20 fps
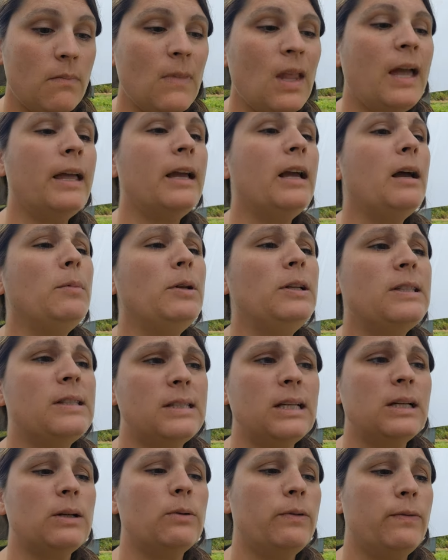I think I'm going to
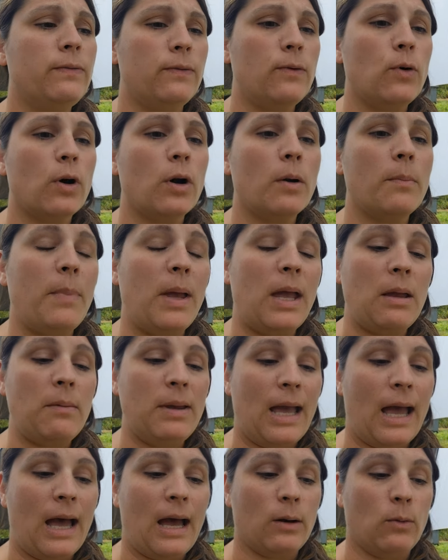stick with four,
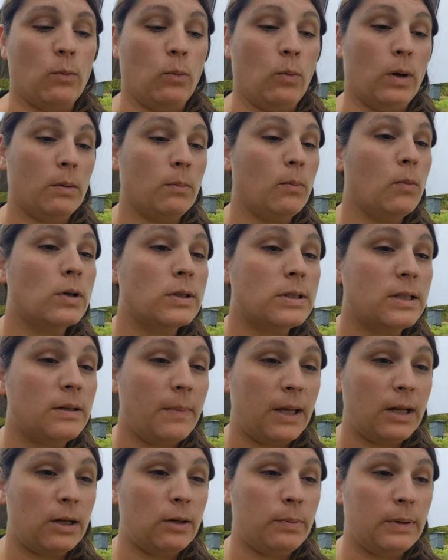maybe add one more
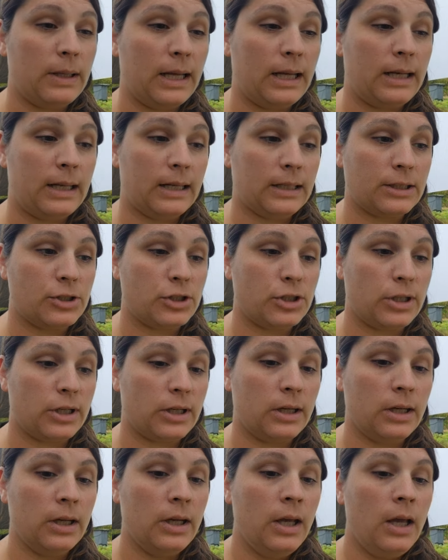tomato plant next
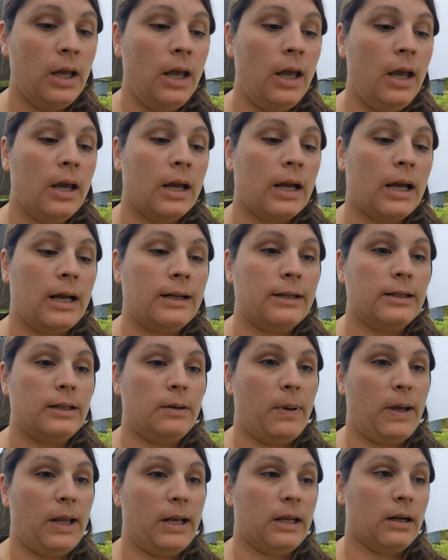year, kind of
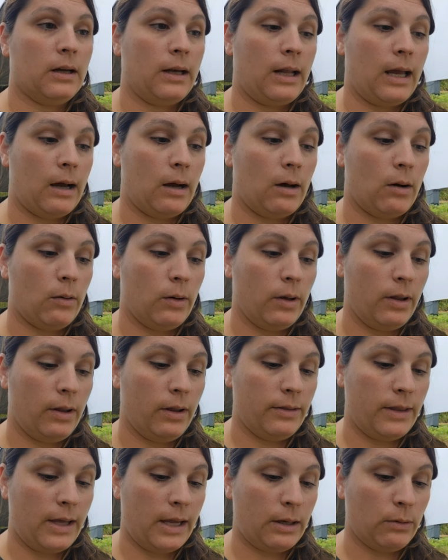depending on how
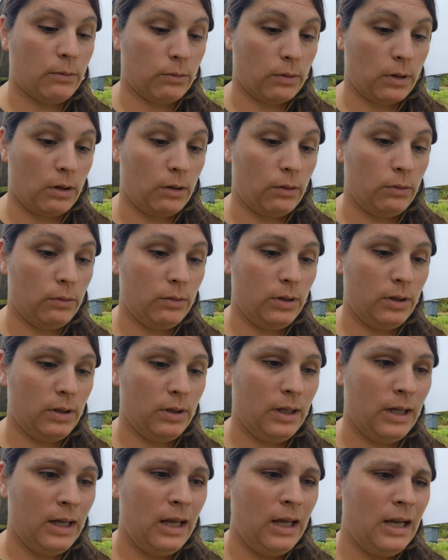they grow.
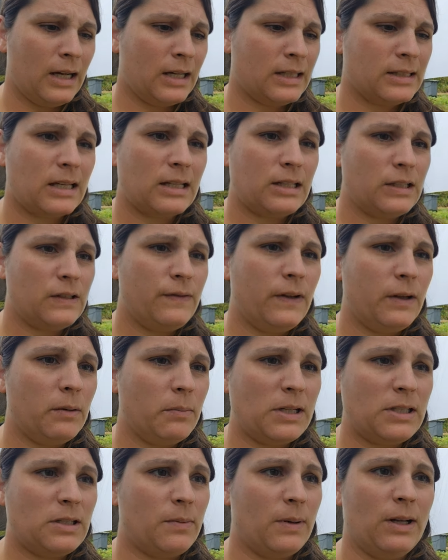Because I just feel like
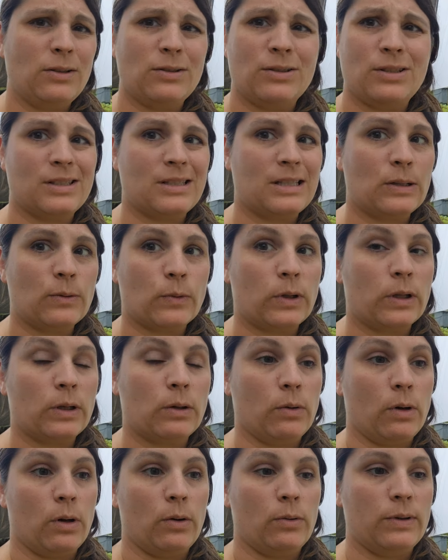my tomatoes just didn't really
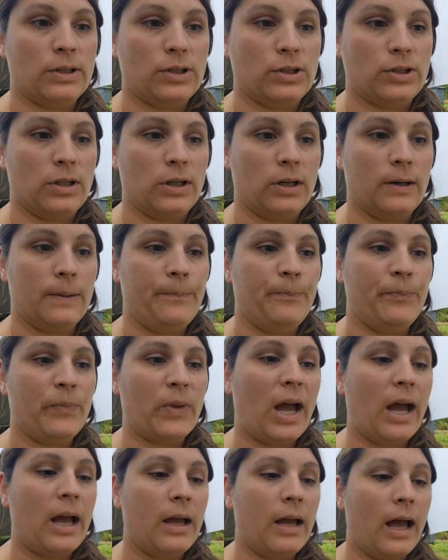grow this year.
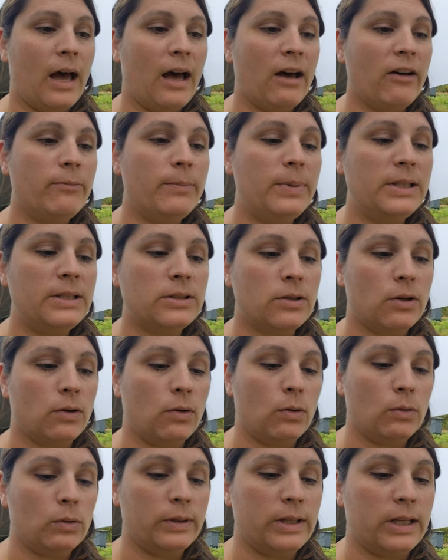I have been
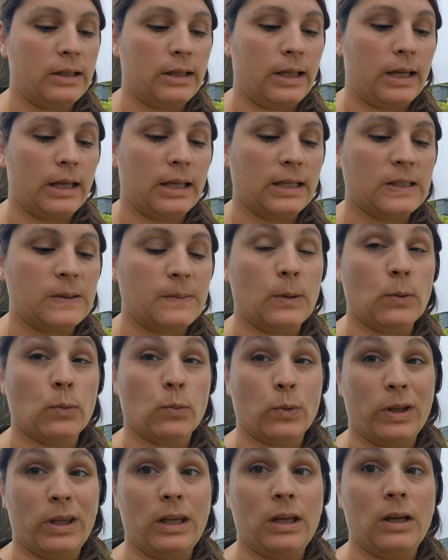told that like it's been
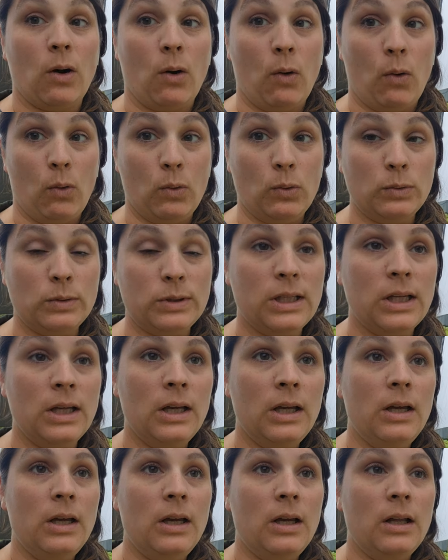really cold.
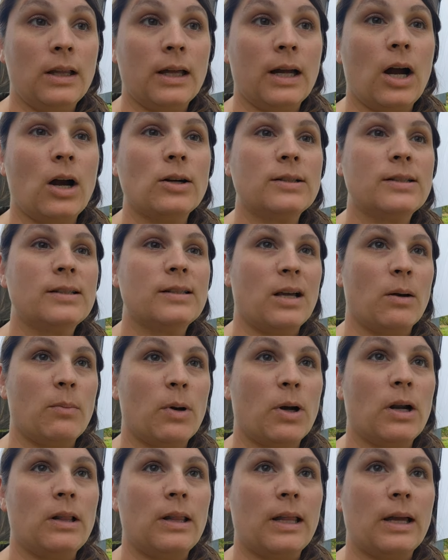Like our
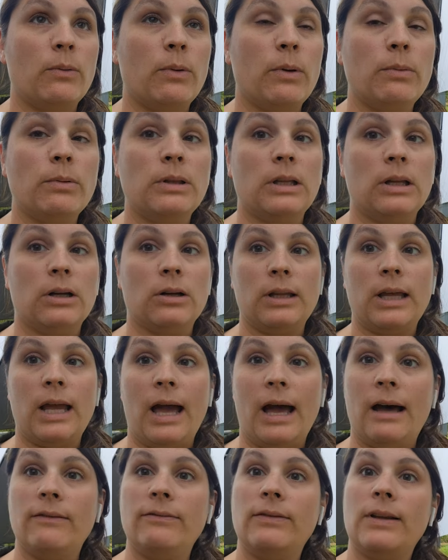summer, like we would literally
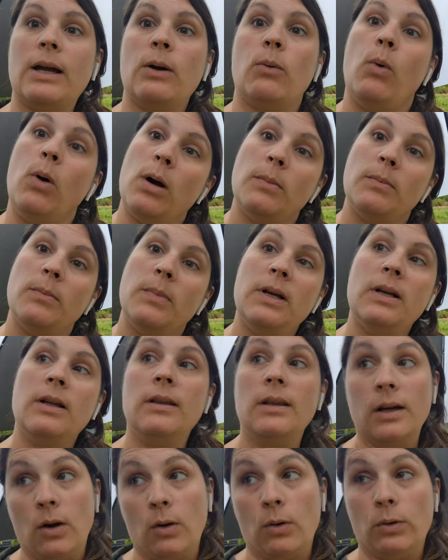have like warm,
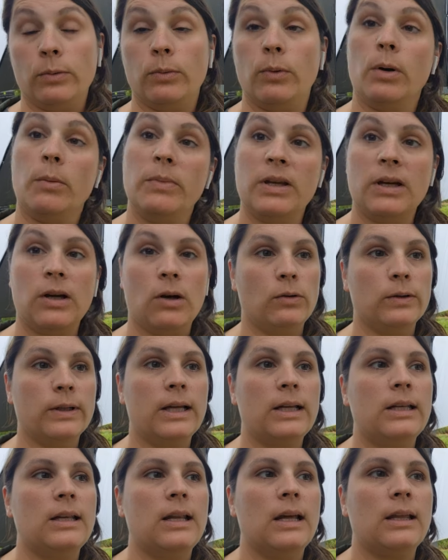then cold, warm, then cold,
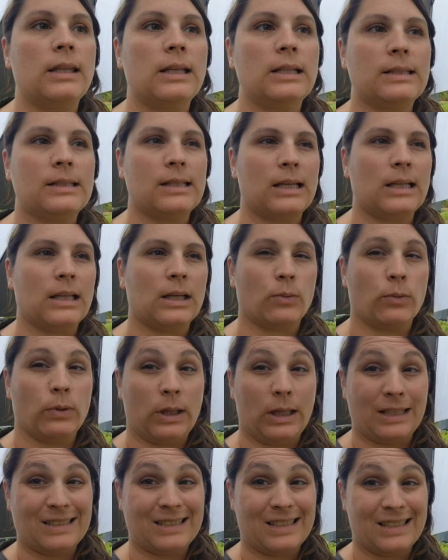and nothing stayed like
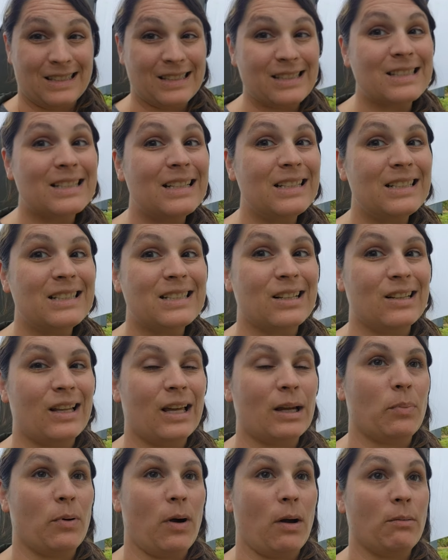really consistent until
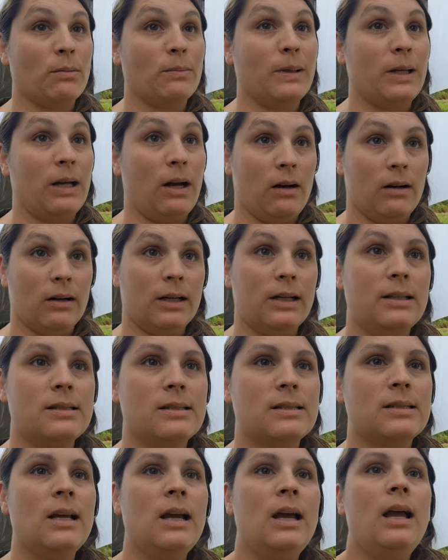like probably
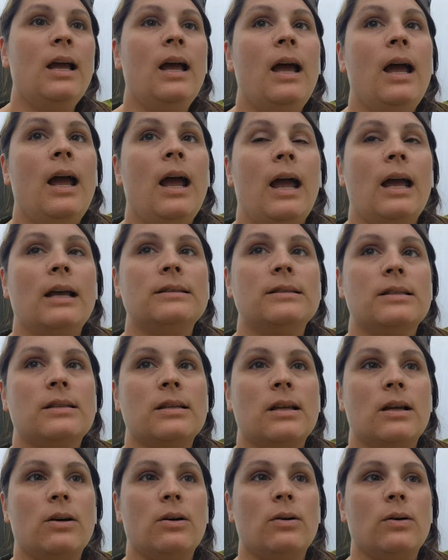August. And
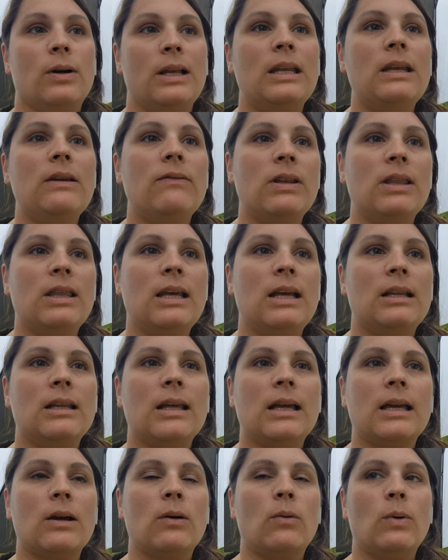so, and even then
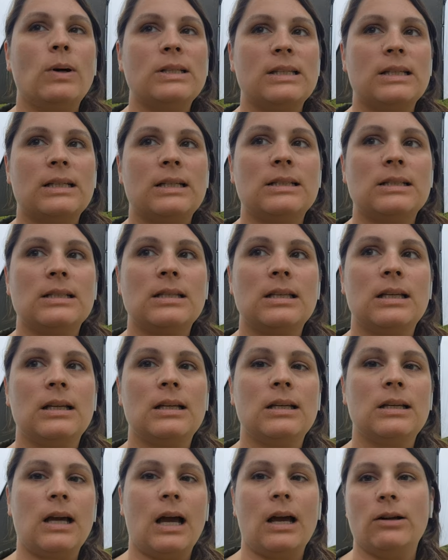like it wasn't,
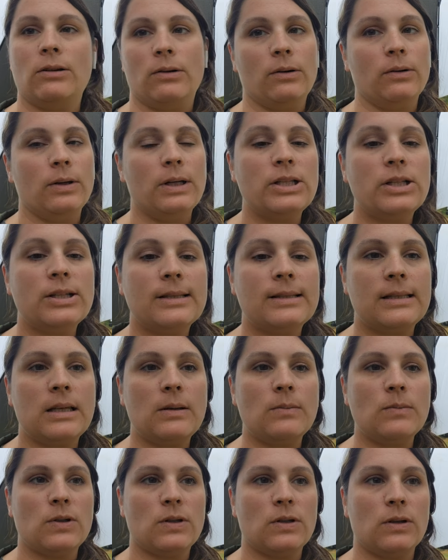I don't know, it just
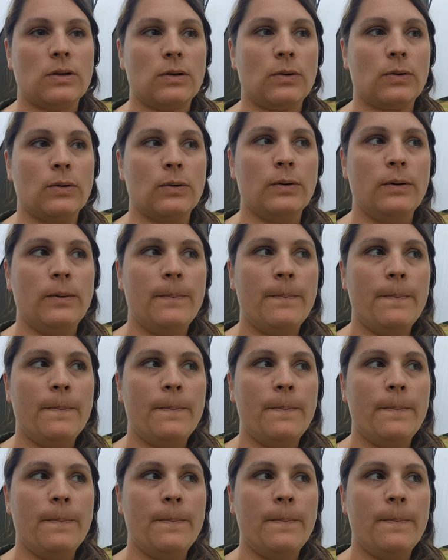seemed to...